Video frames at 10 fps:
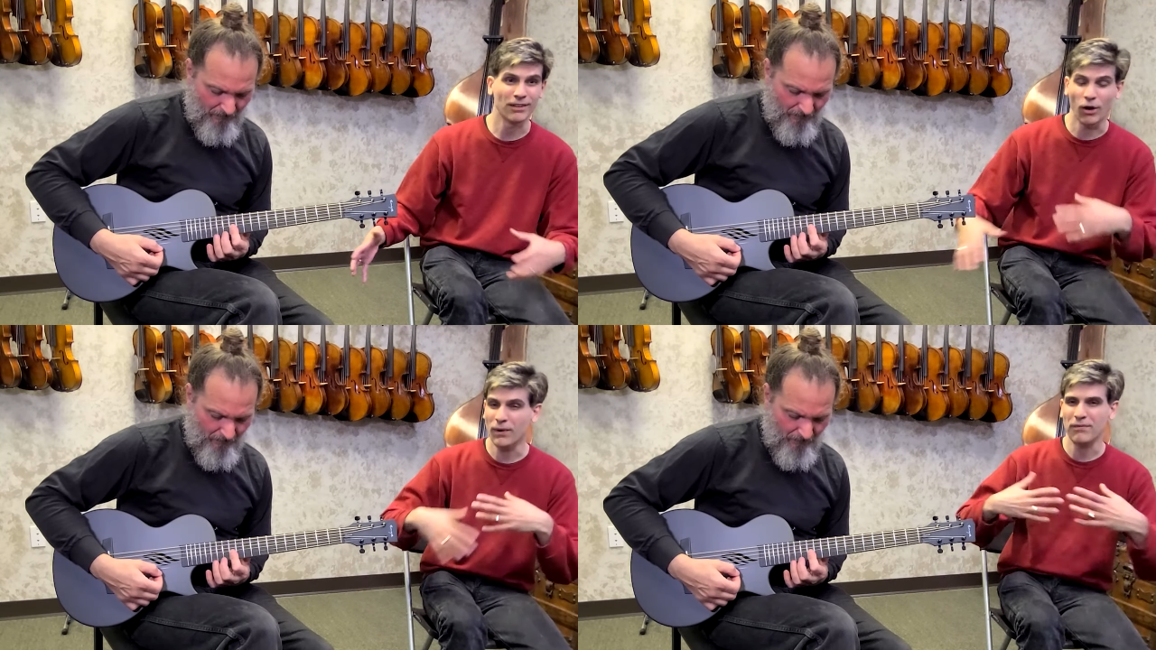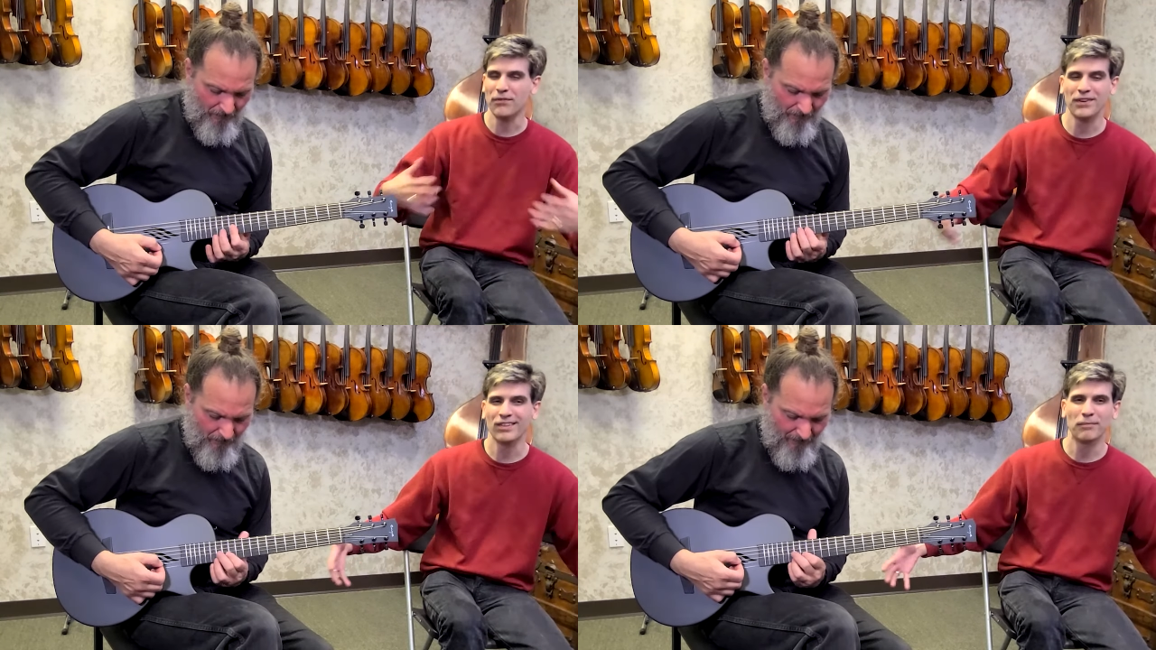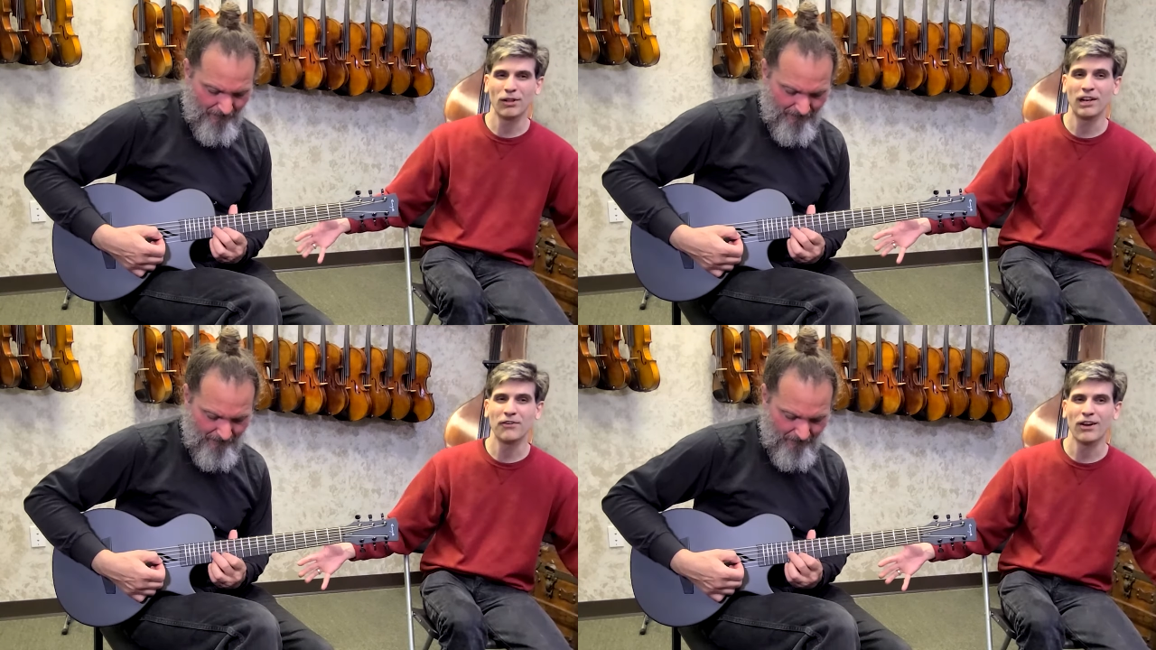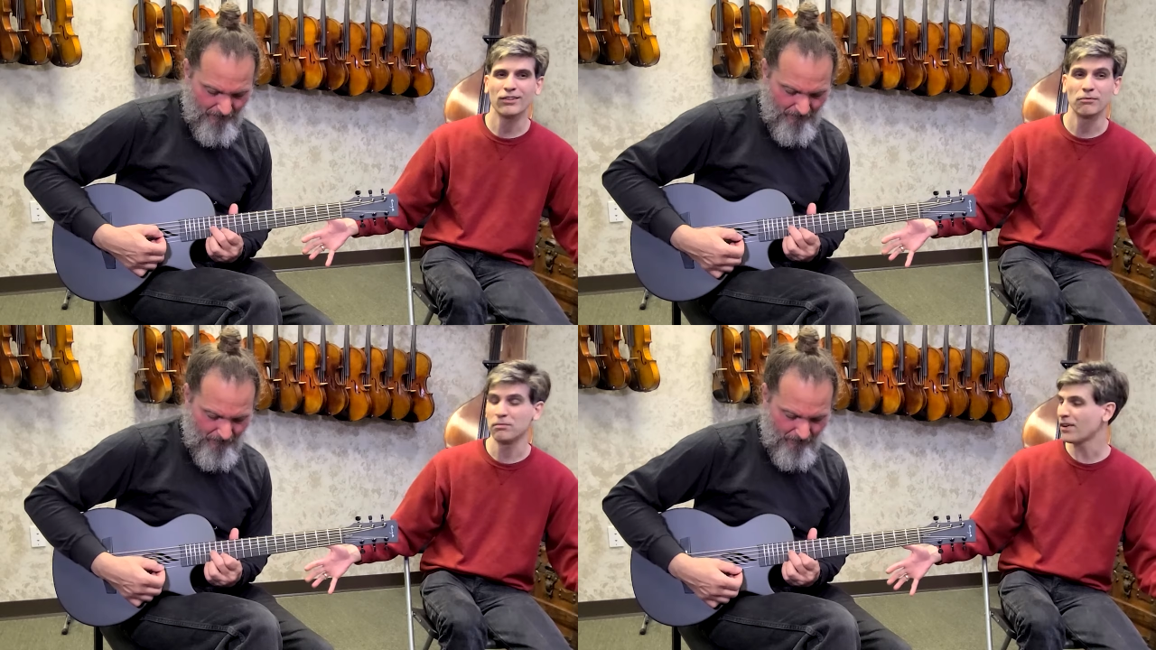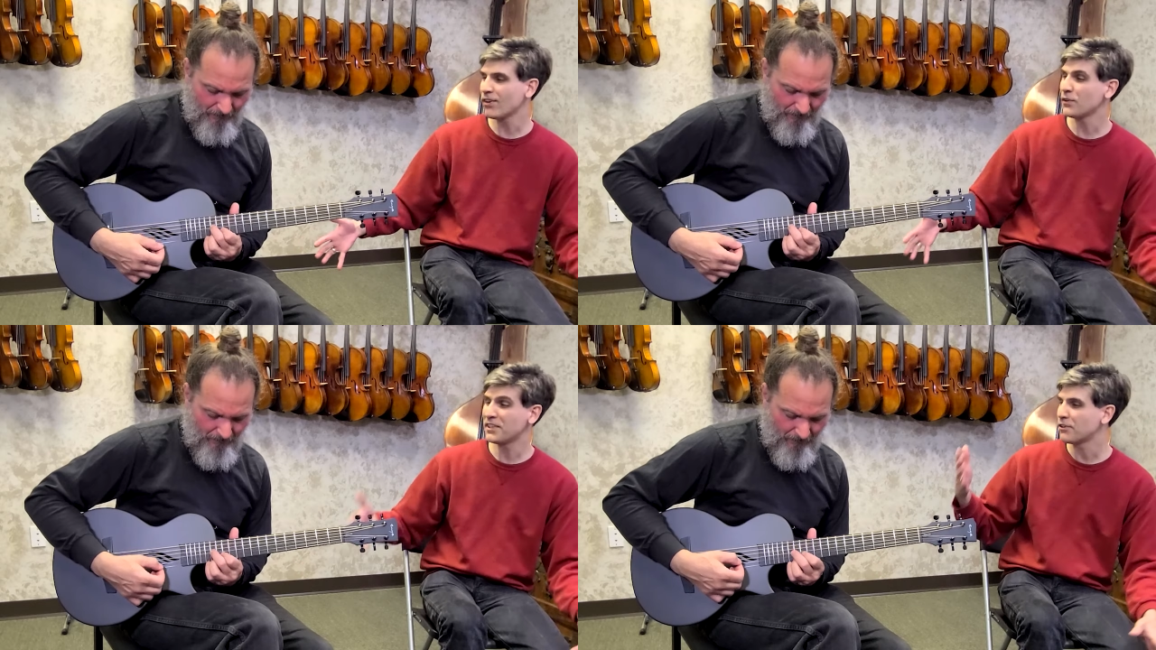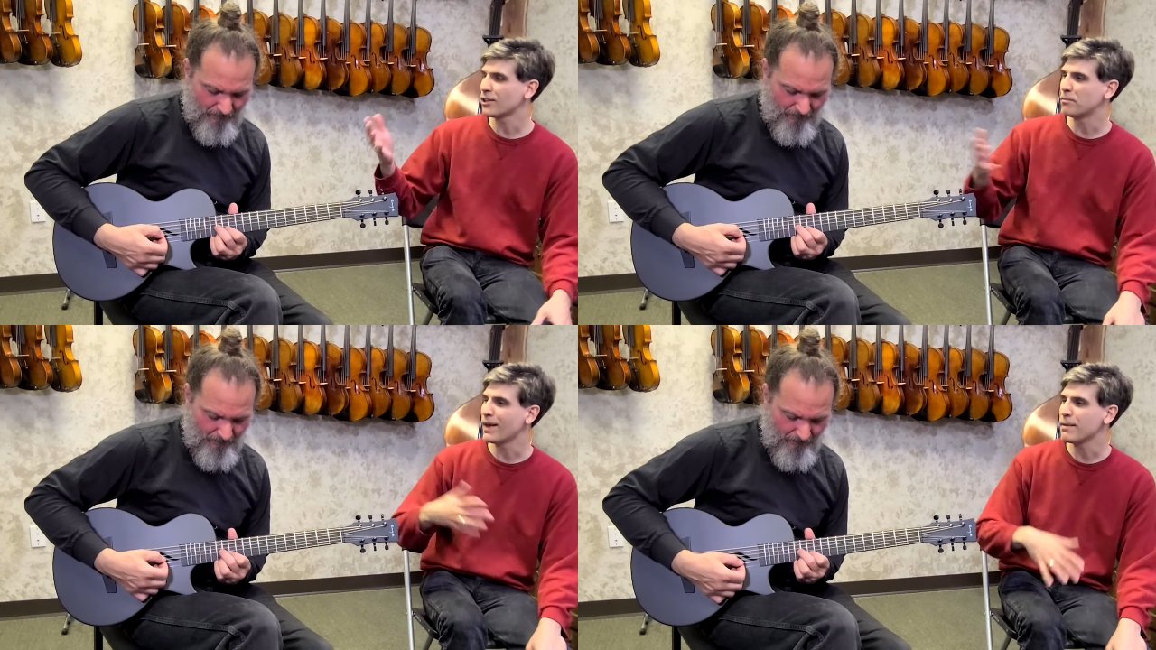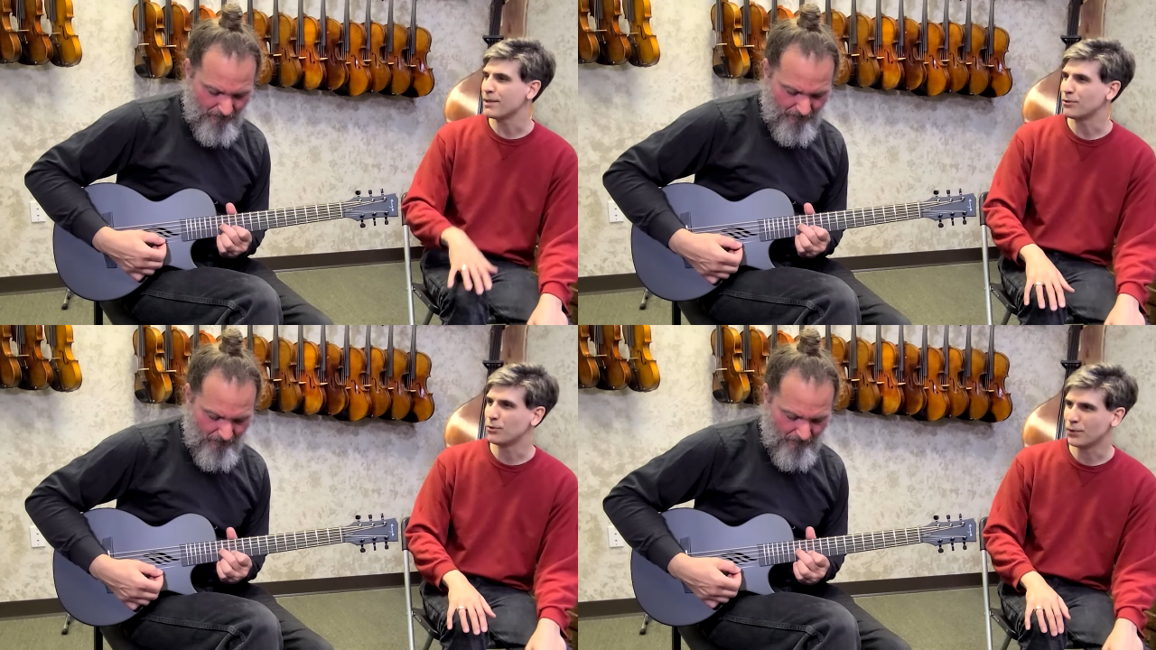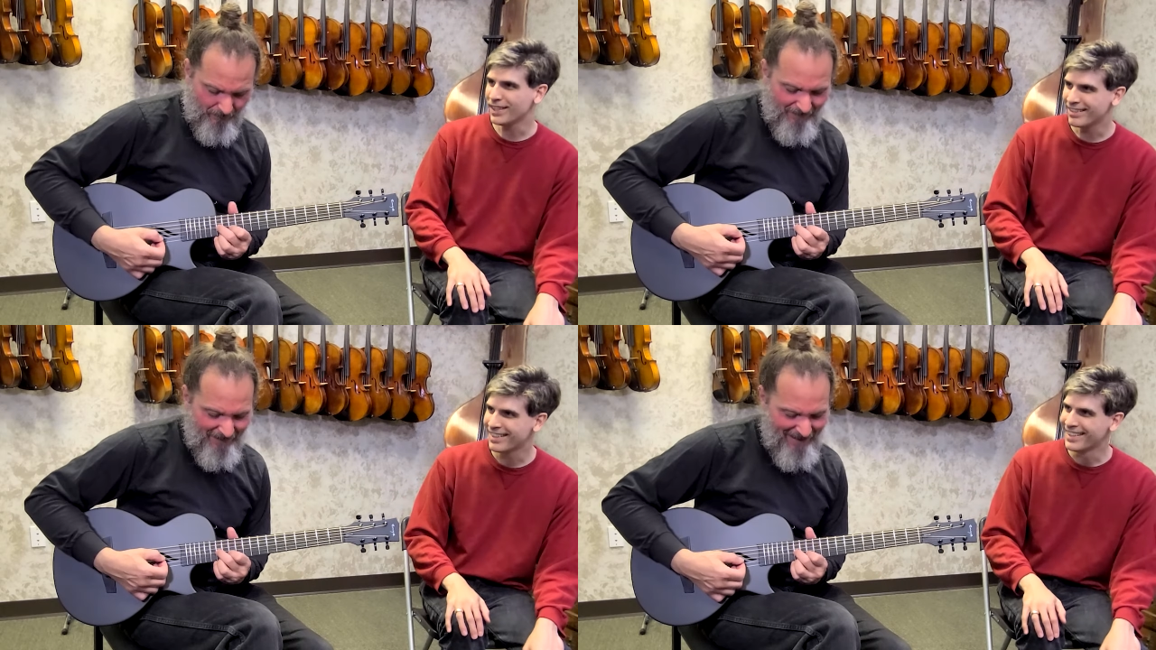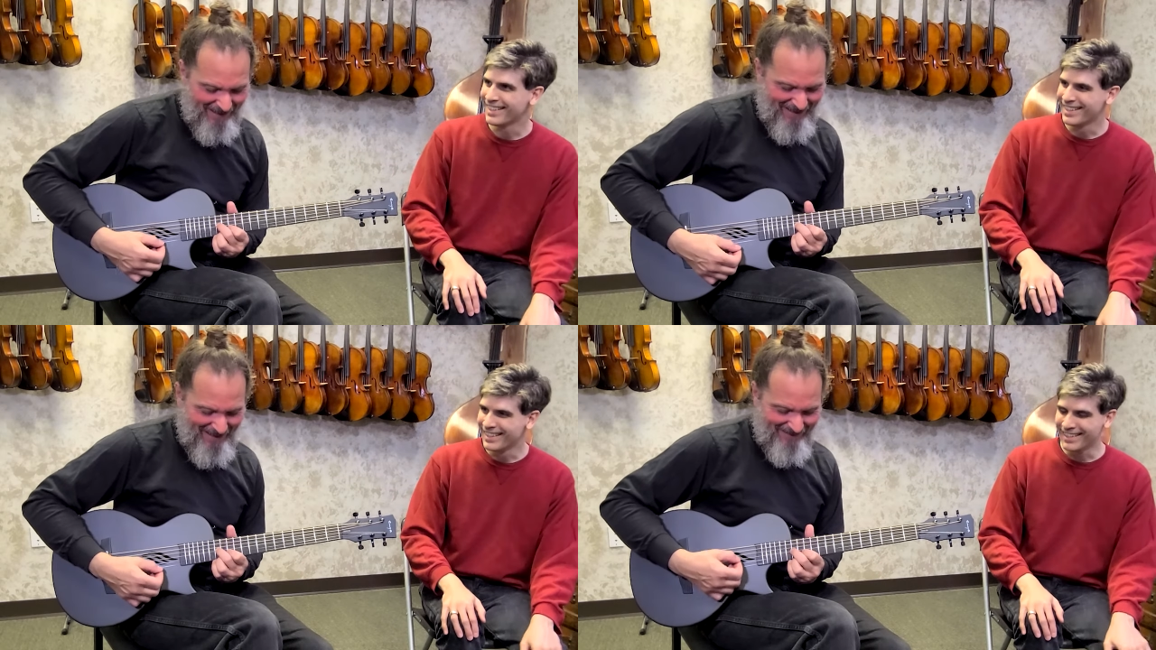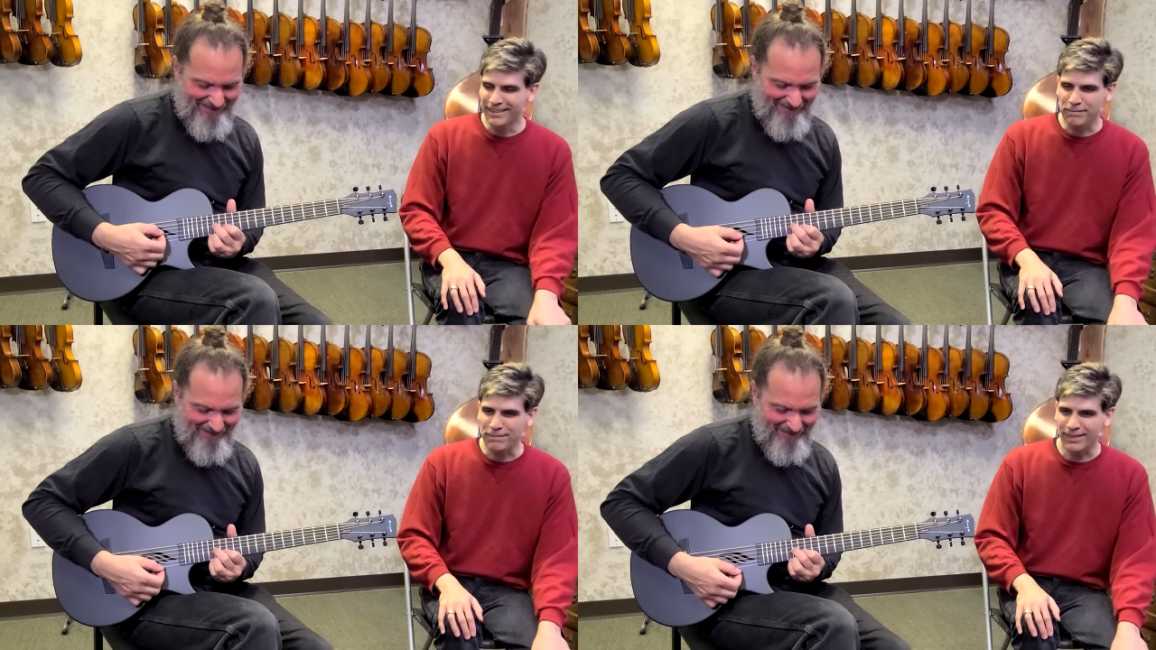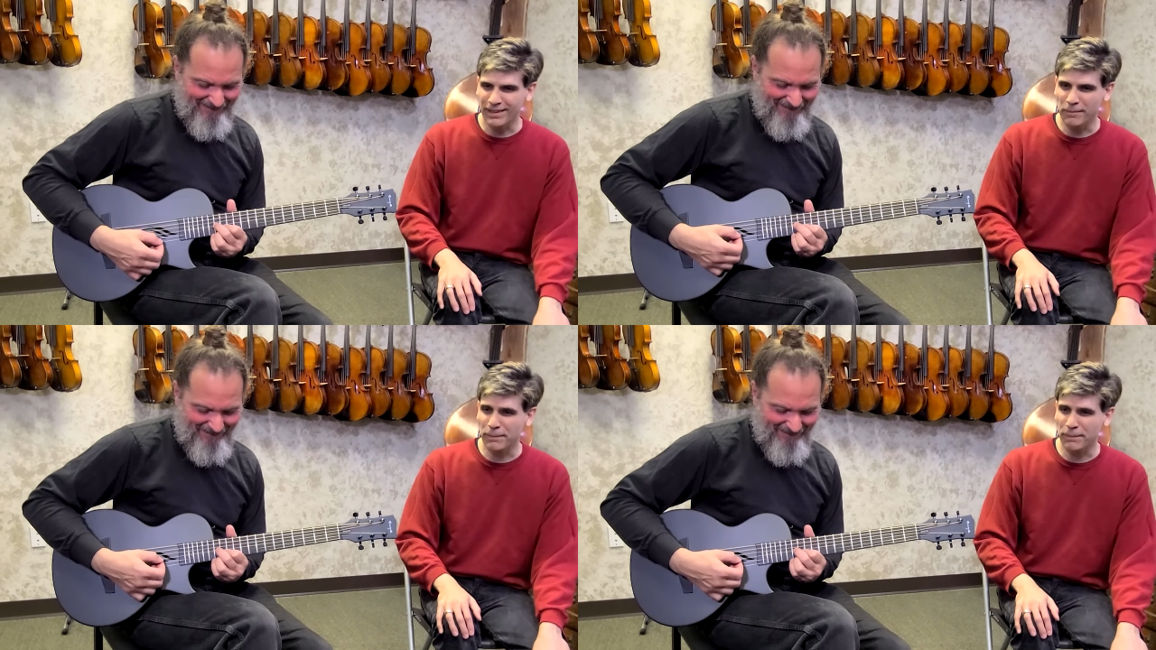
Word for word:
Speaker 1: oh, everything is absolutely awesome, especially when they're not paying me to do it.